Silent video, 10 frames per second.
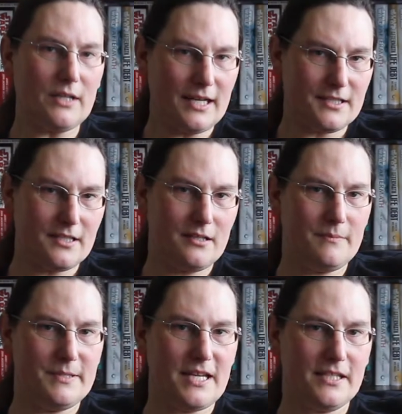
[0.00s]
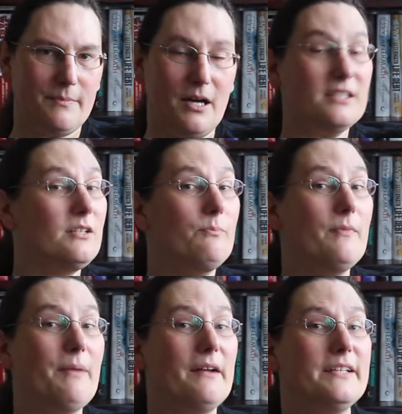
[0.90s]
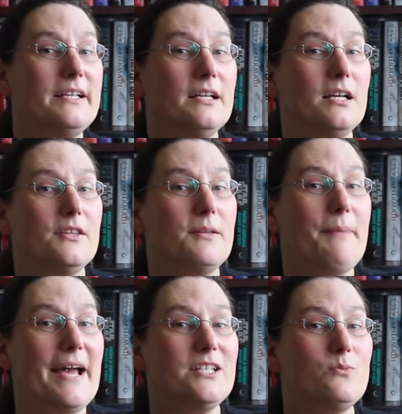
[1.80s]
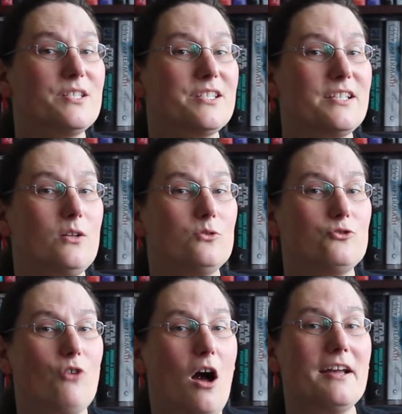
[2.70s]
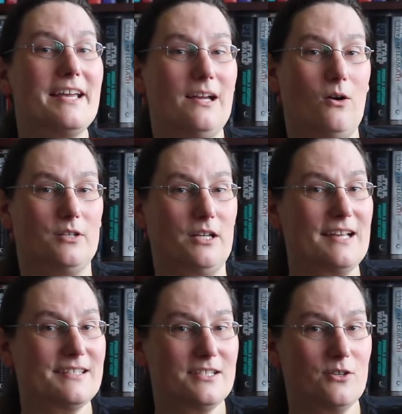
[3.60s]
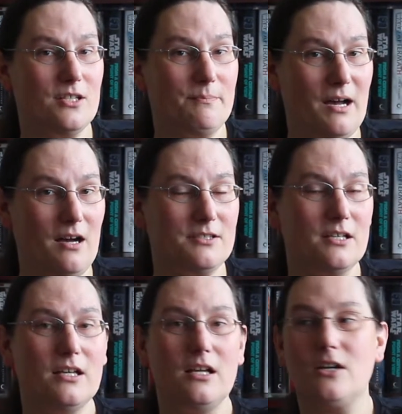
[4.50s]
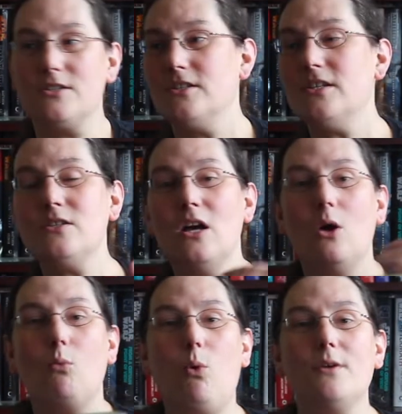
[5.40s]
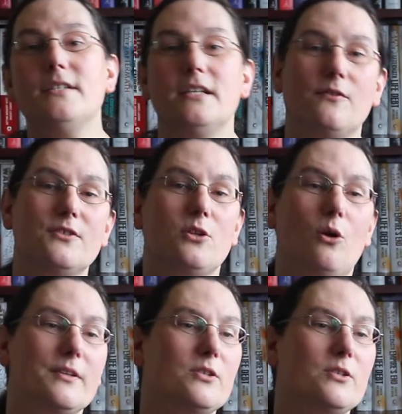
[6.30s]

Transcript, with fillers: had to be taken apart. And the, apparently, the paint was still drying on it as they took it apart because there just wasn't enough storage.